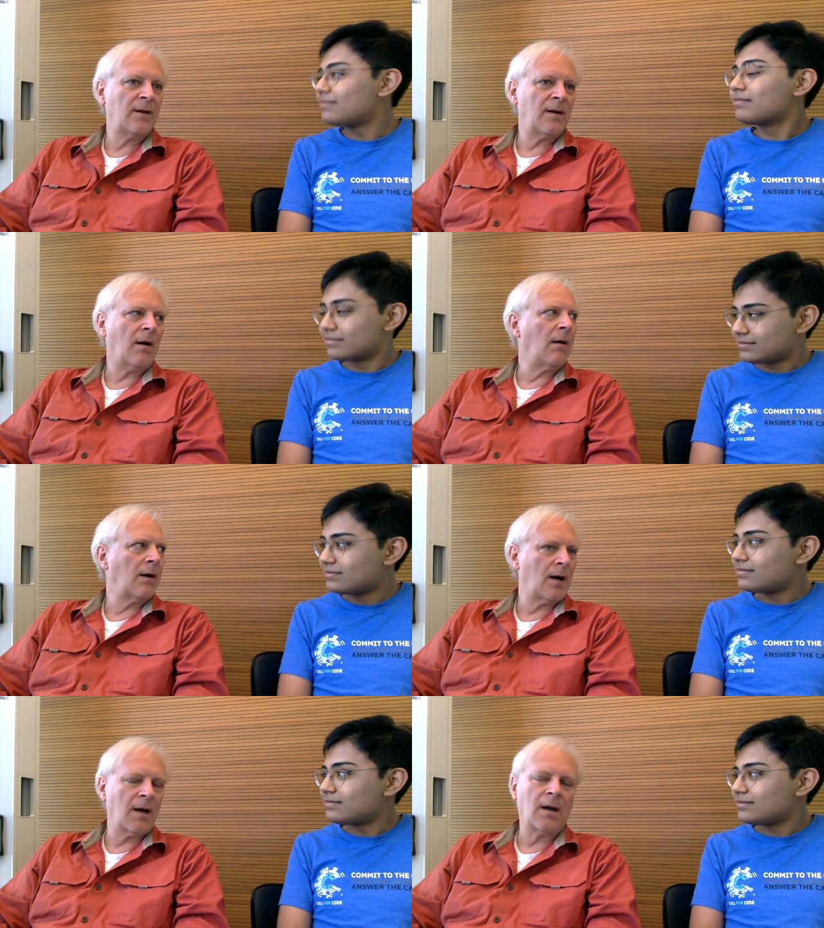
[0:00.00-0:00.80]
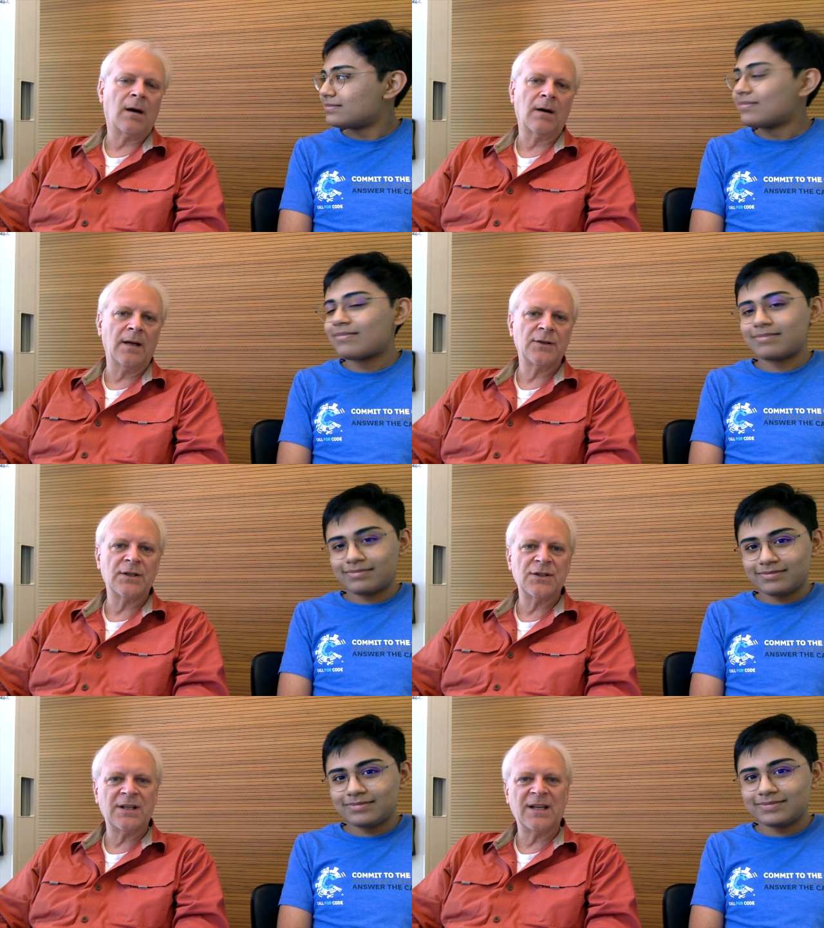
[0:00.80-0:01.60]
Speaker 1: uh, R High, R H I
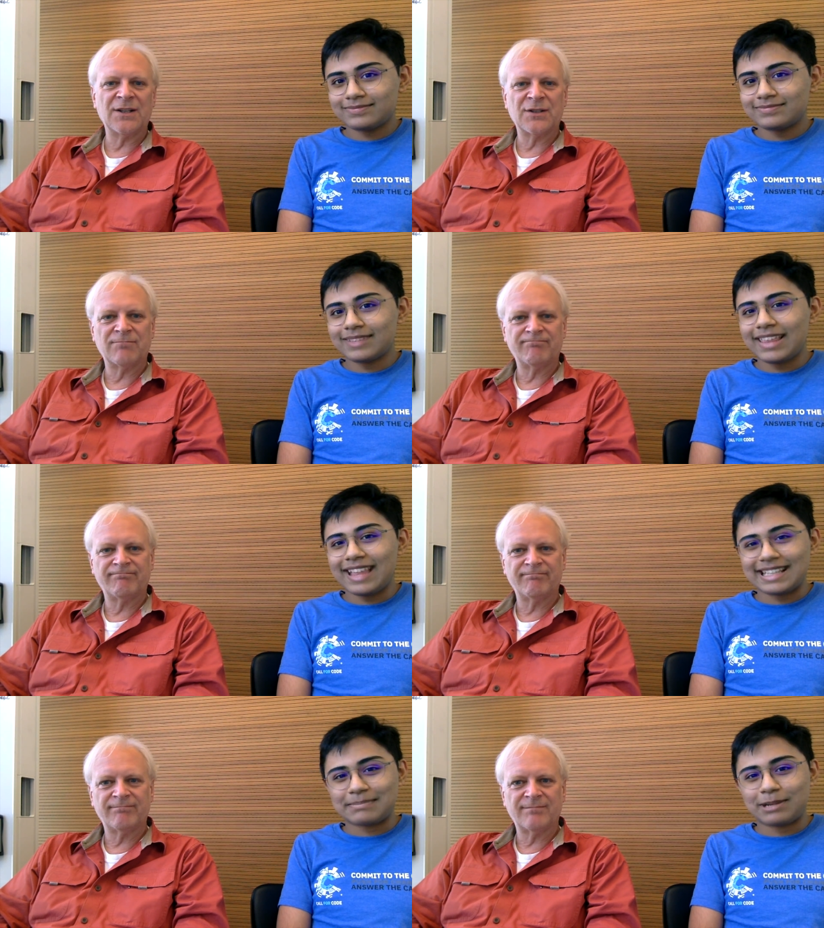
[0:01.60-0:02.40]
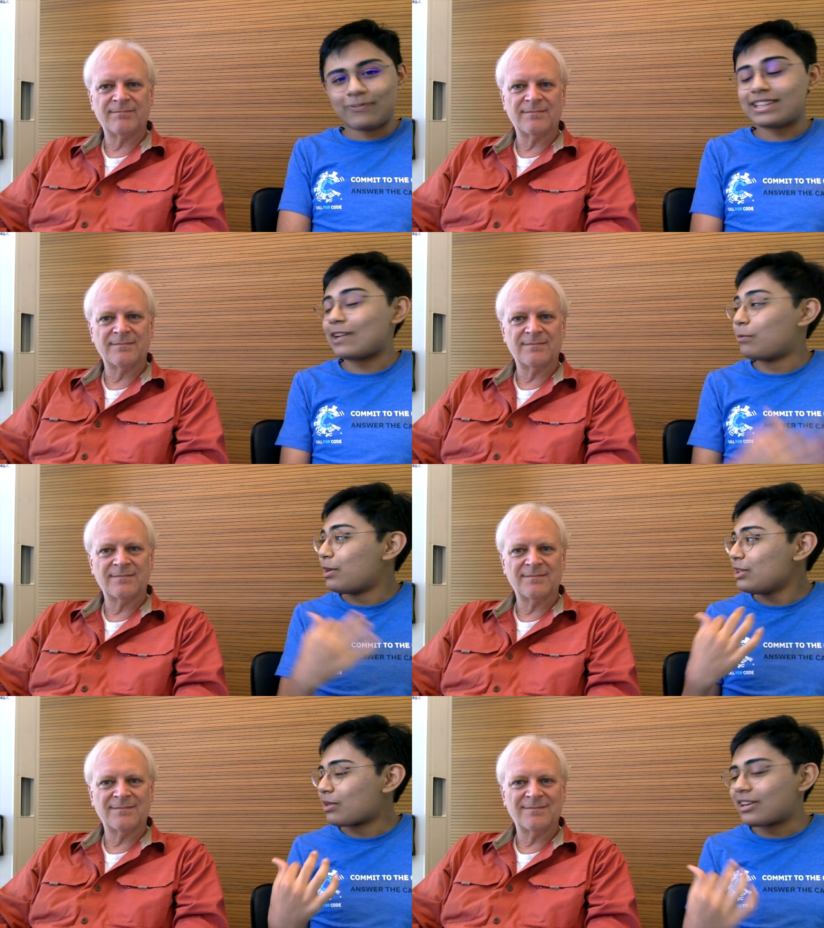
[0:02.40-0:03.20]
G H.
Speaker 2: That's perfect. I'll
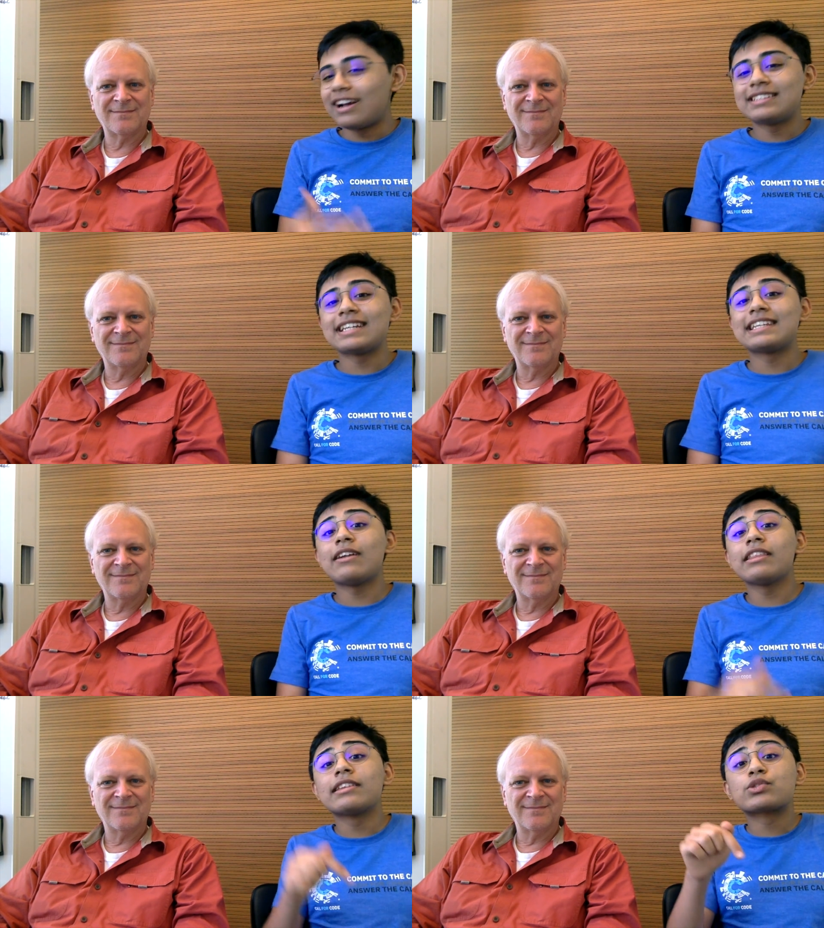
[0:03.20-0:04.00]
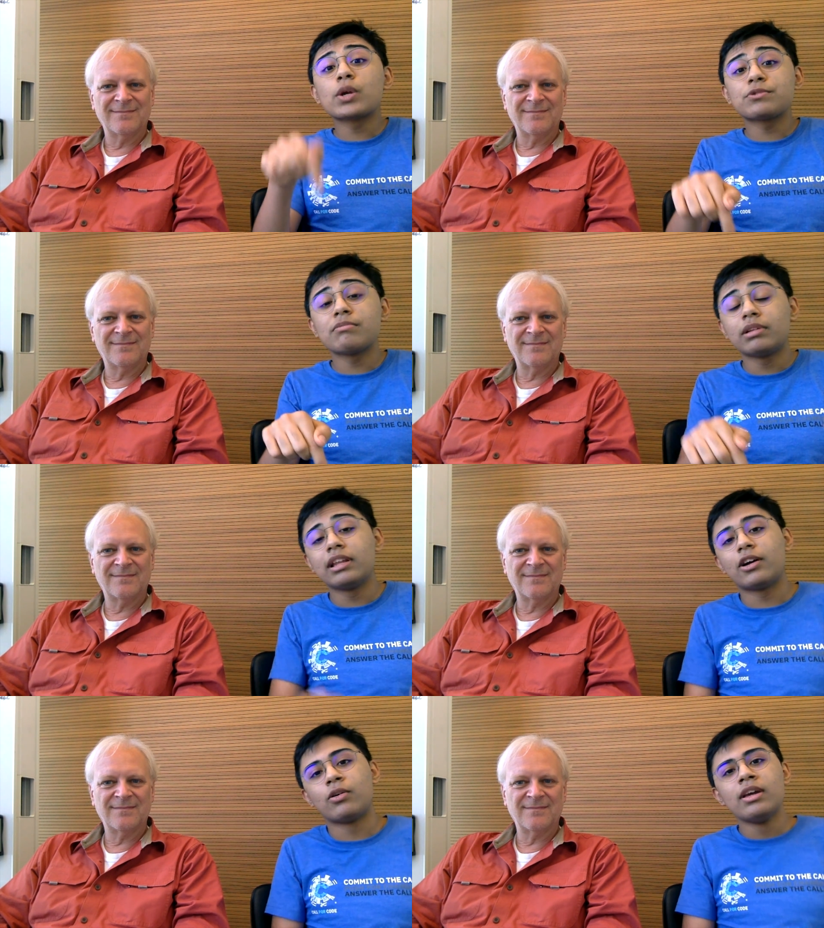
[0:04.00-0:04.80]
put your contact down in the description
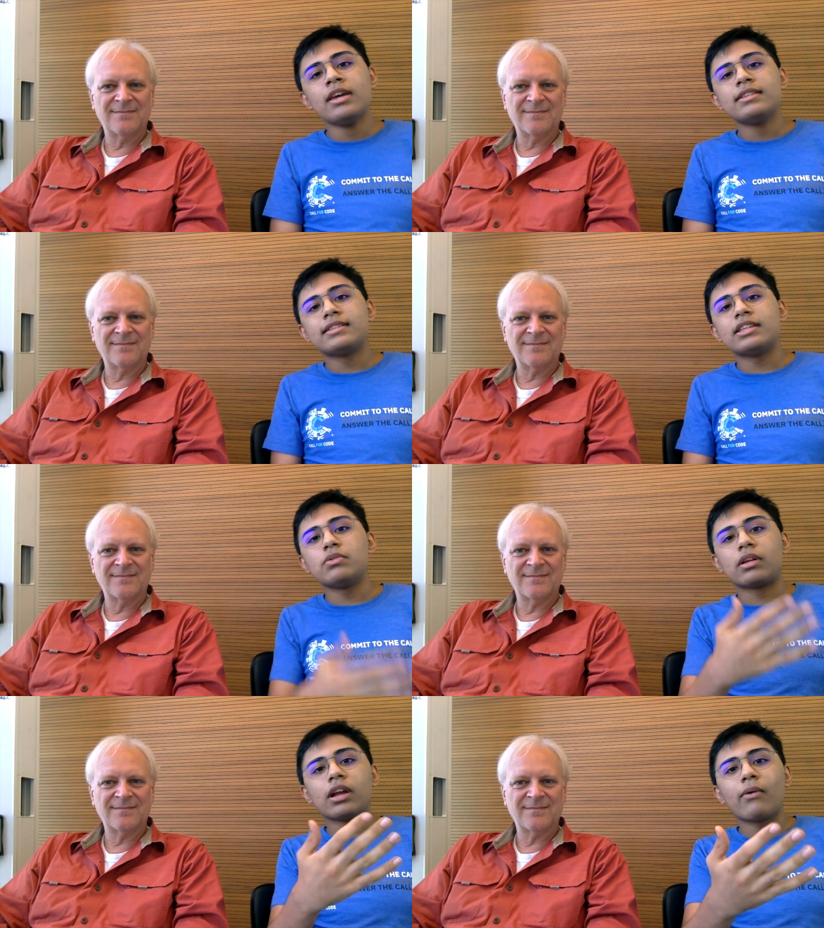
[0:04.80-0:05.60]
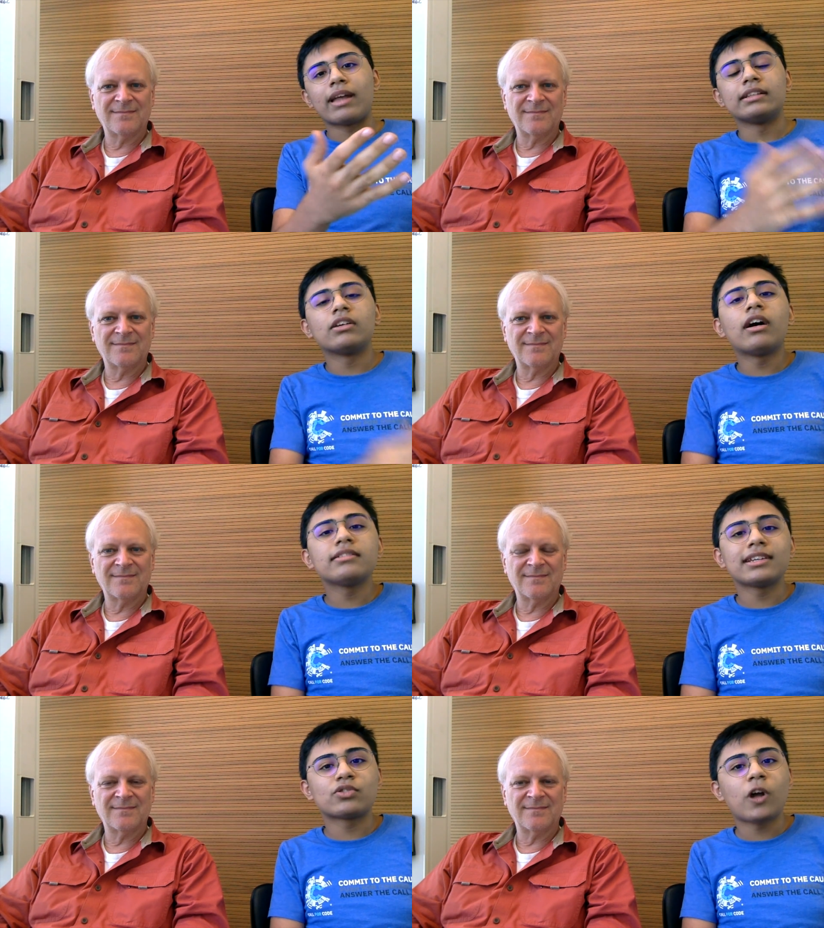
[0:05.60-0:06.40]
below so that you can go ahead and
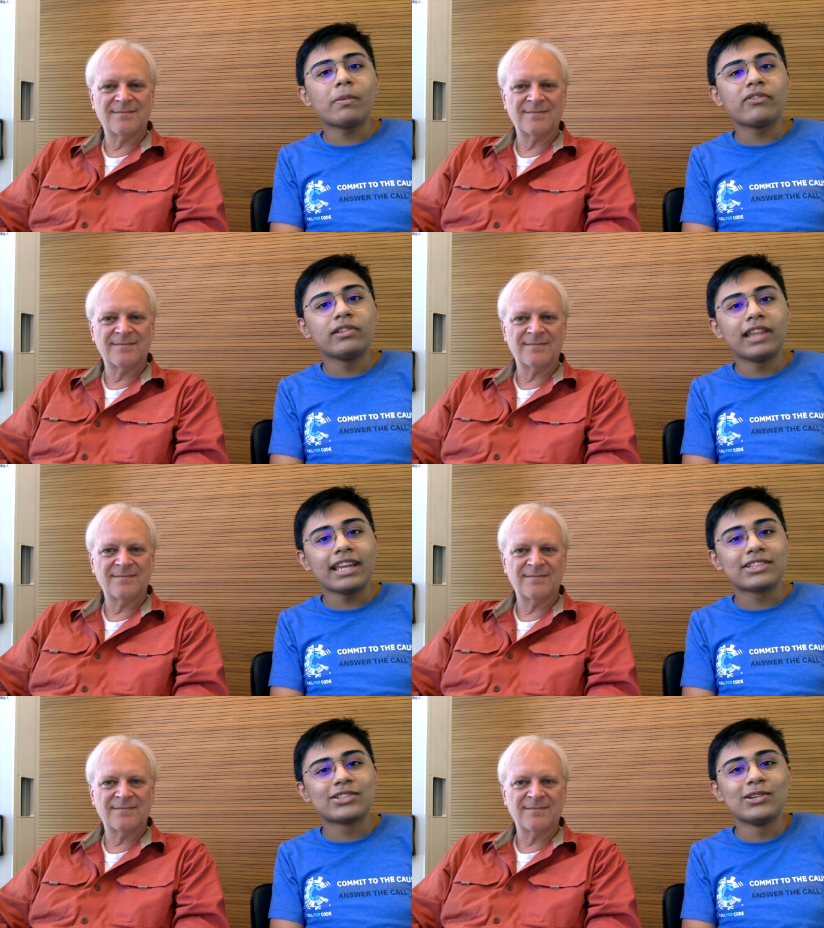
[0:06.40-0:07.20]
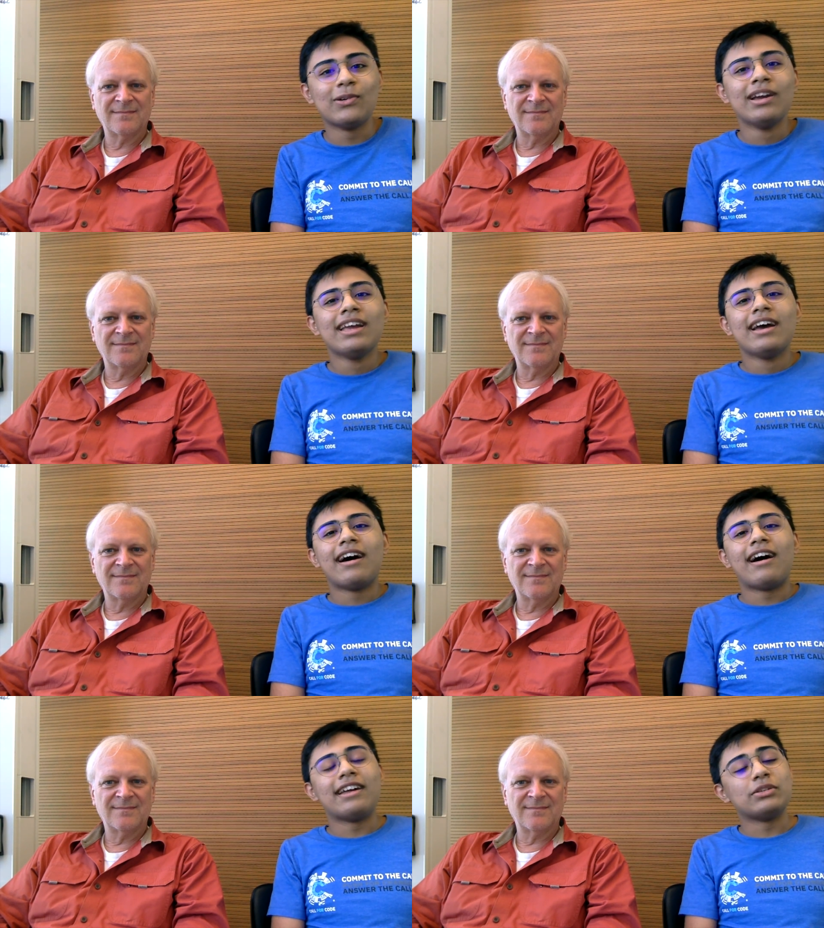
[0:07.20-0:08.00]
contact Rob if you'd like to.
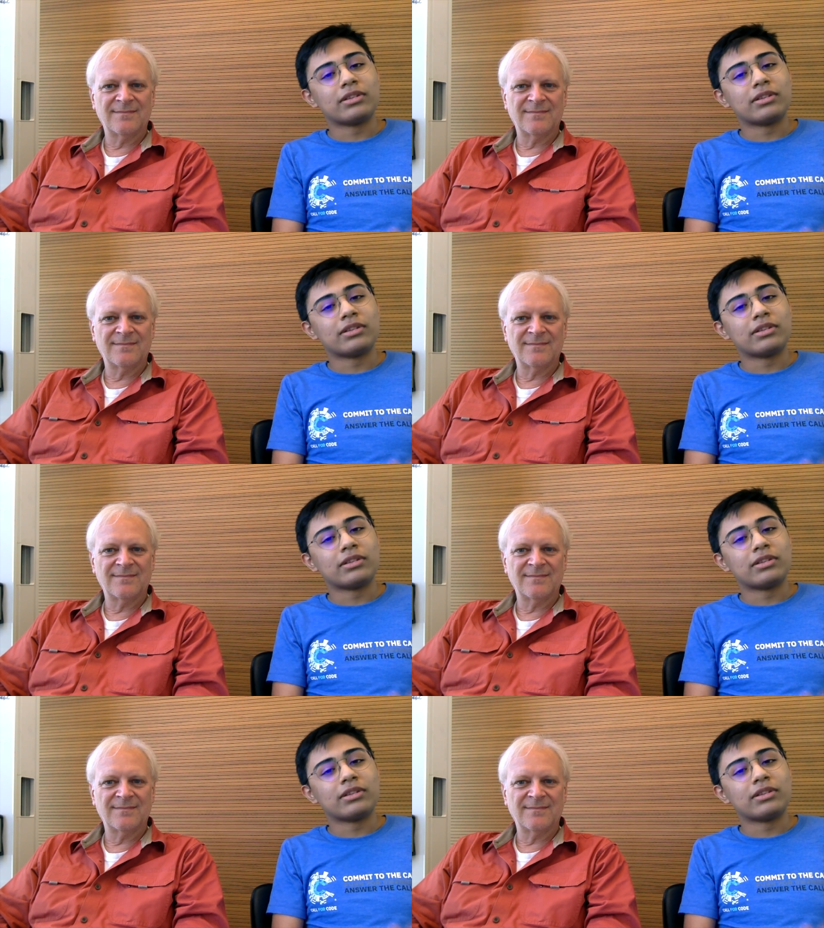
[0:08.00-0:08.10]
Uh, and